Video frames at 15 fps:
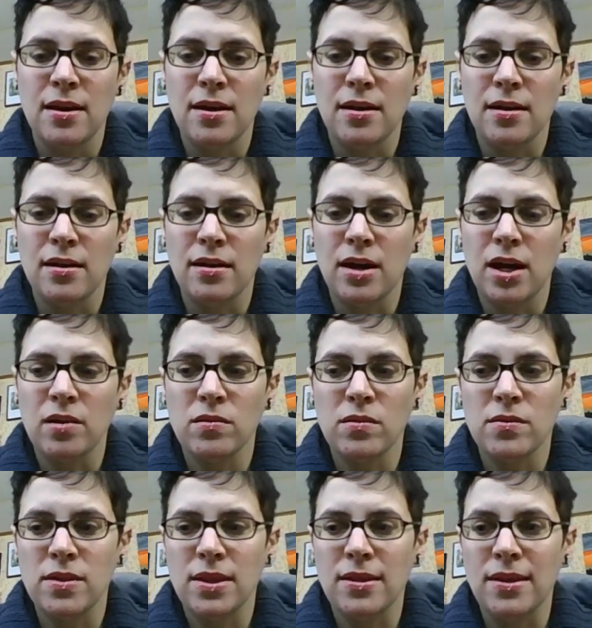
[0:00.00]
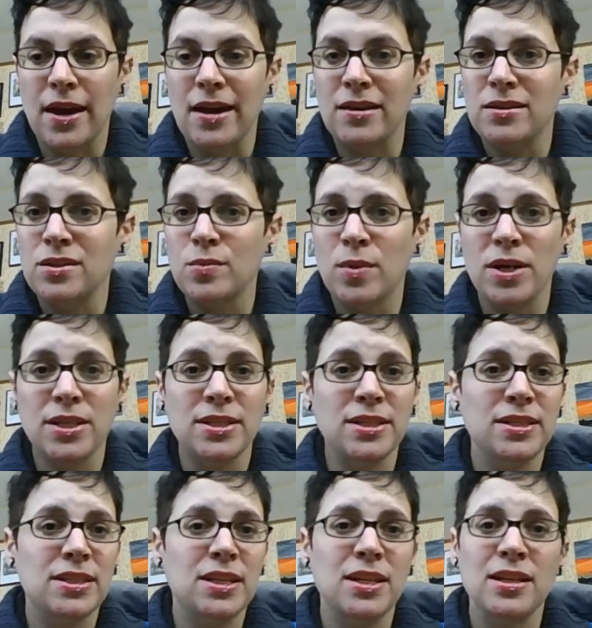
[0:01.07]
Uh, other than that, in
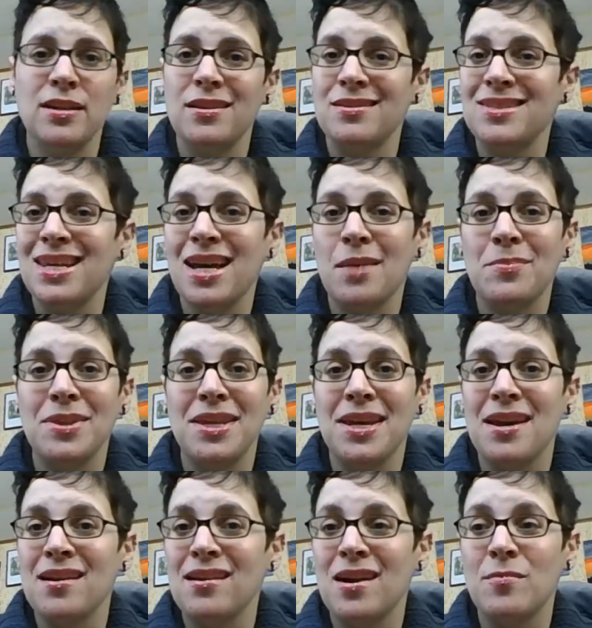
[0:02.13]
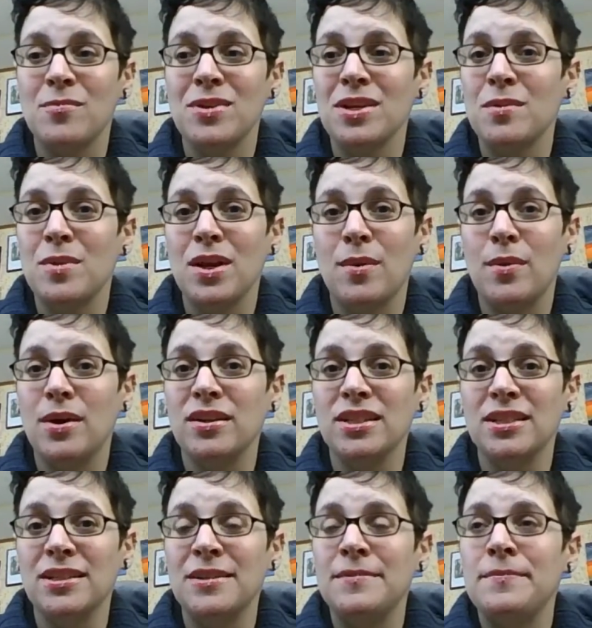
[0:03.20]
2016, it's like up in the air. I'm reading what I want.
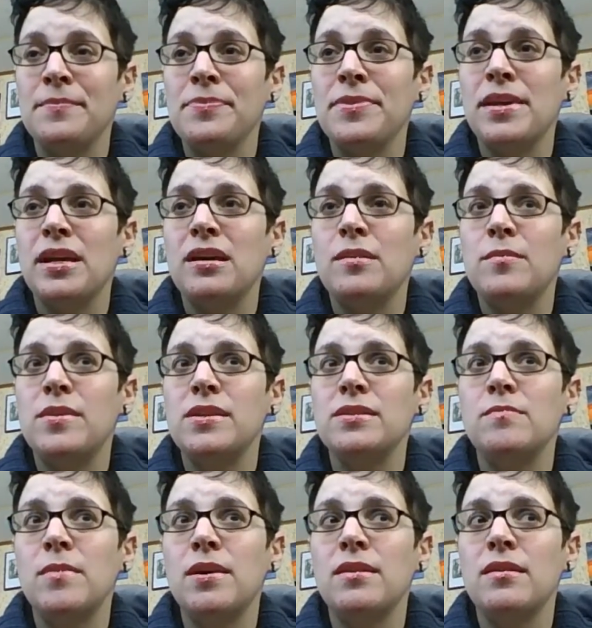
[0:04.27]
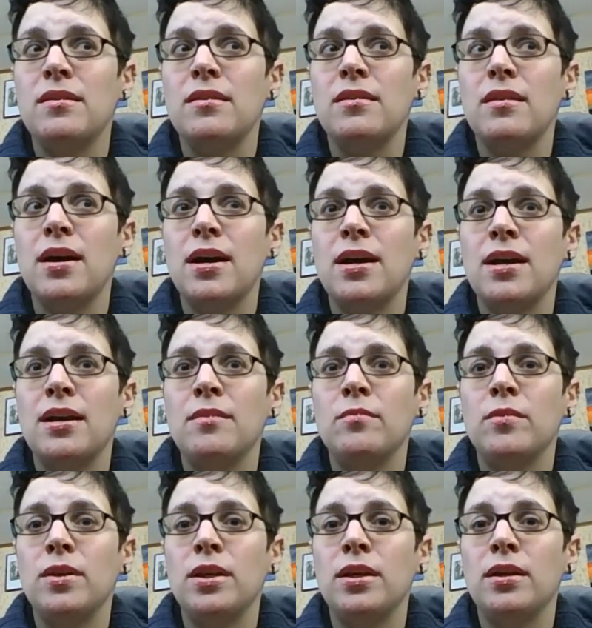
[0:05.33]
Um, this month I
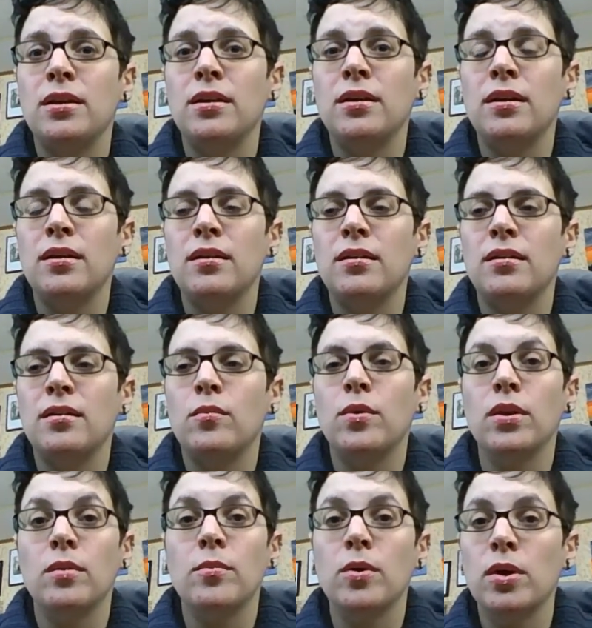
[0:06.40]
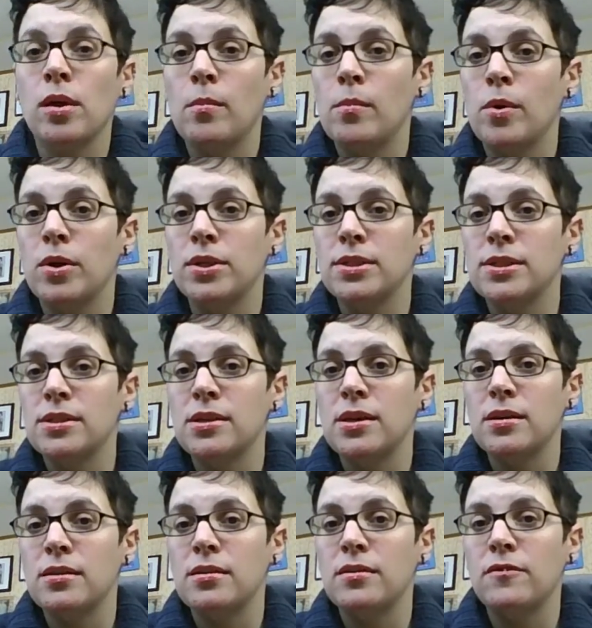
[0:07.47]
am reading uh, one of the book Hub books
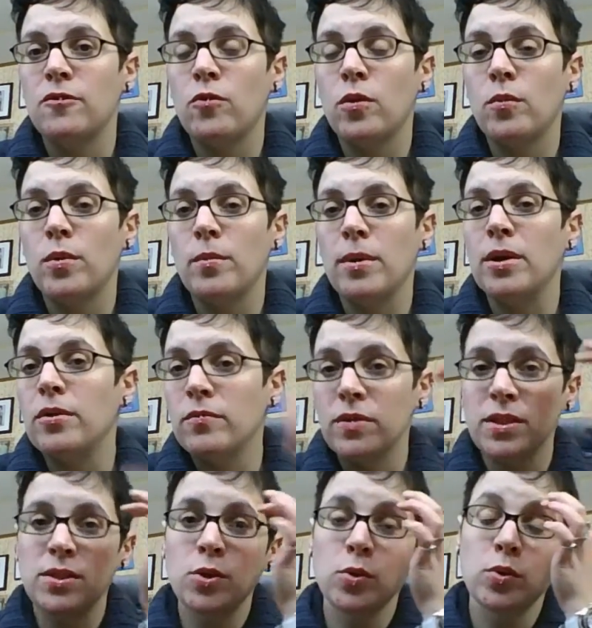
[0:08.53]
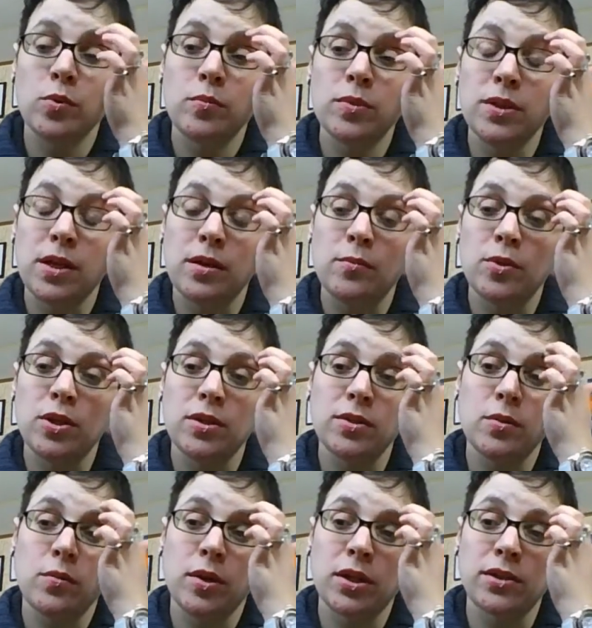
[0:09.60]
uh, for one of my Goodreads groups, um, which
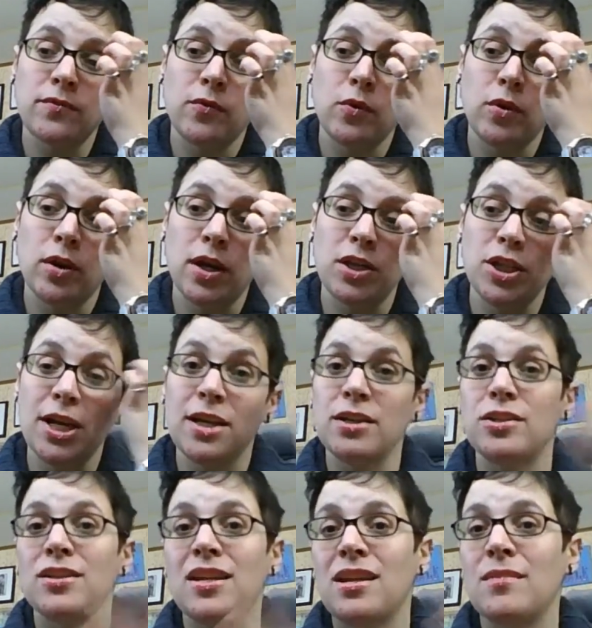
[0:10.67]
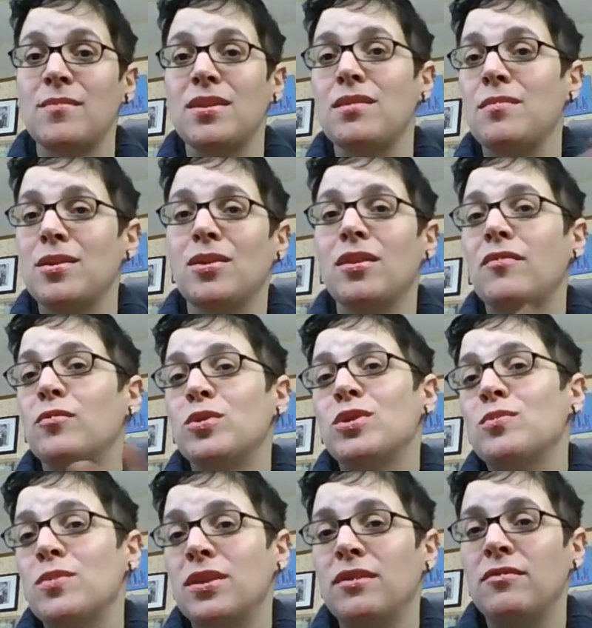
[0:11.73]
also works for a challenge that I'm in the middle of, which
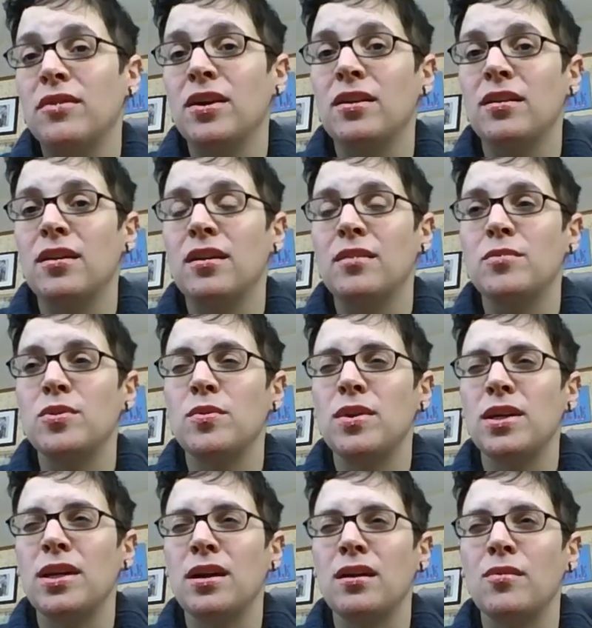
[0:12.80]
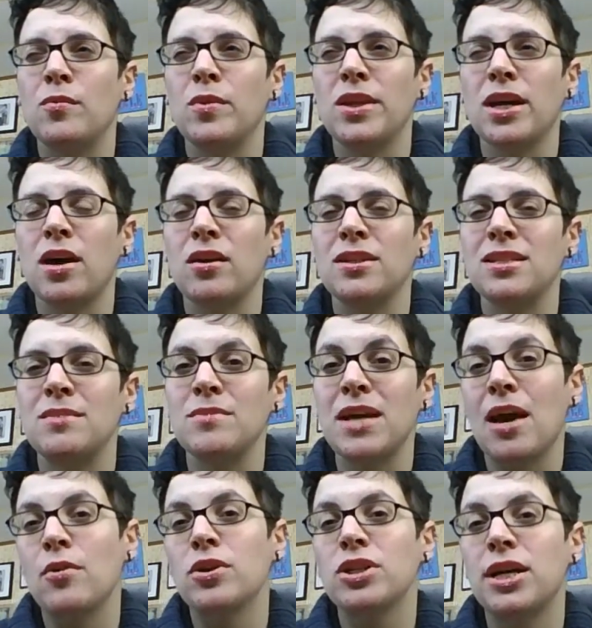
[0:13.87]
is really fun. I'm doing uh, what they call a Team
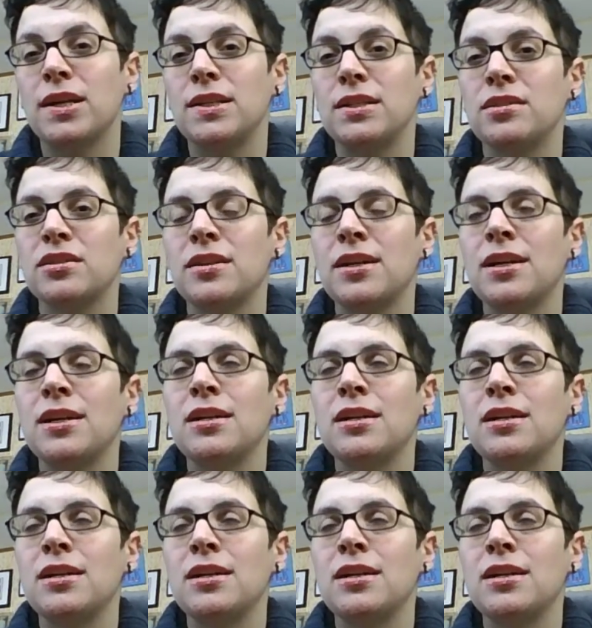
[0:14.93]
Tower Challenge.